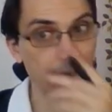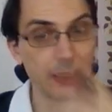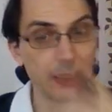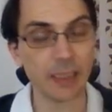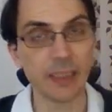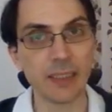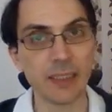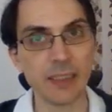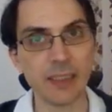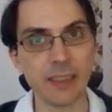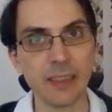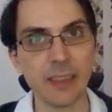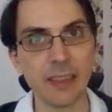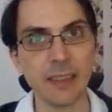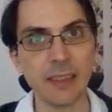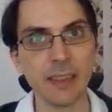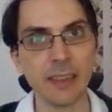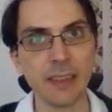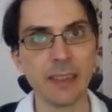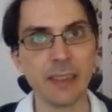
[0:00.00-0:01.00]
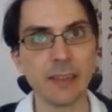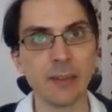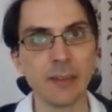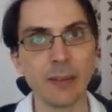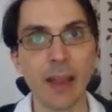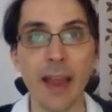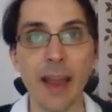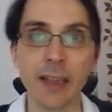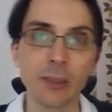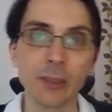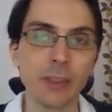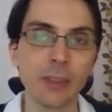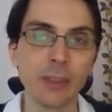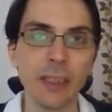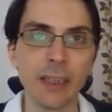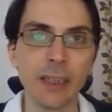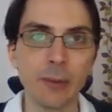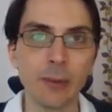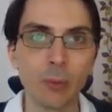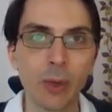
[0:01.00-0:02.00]
he actually
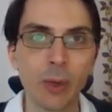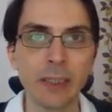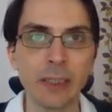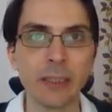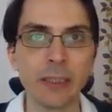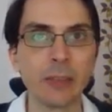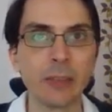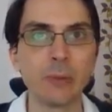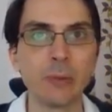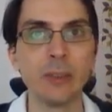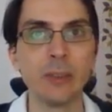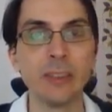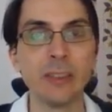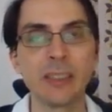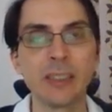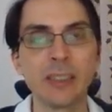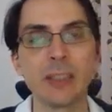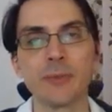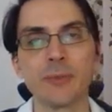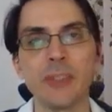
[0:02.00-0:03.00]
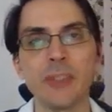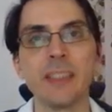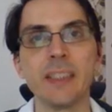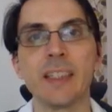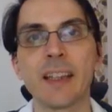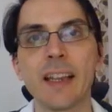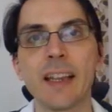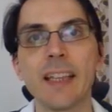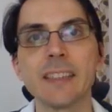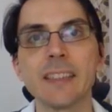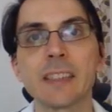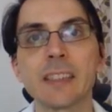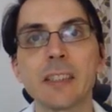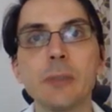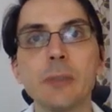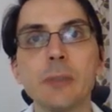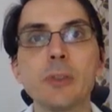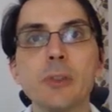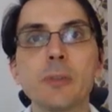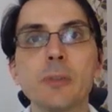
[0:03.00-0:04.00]
why he instead of taking classes he
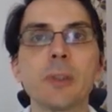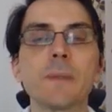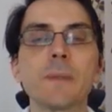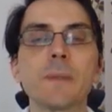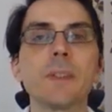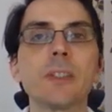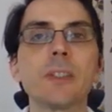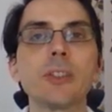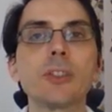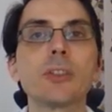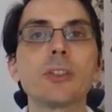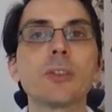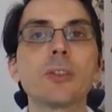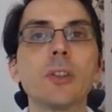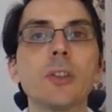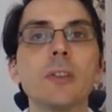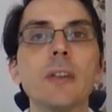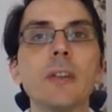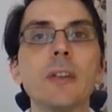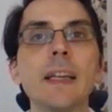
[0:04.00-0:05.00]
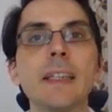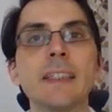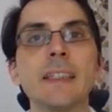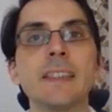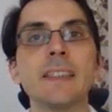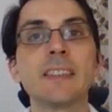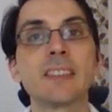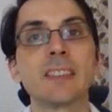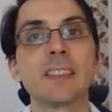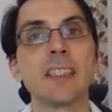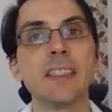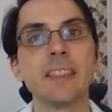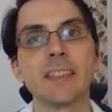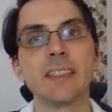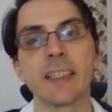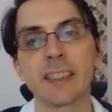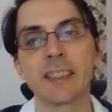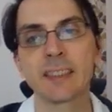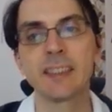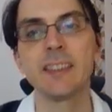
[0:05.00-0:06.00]
would prefer to go and study
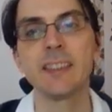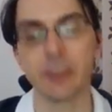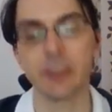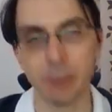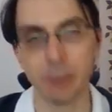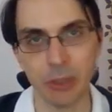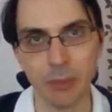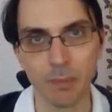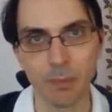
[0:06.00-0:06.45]
taxidermy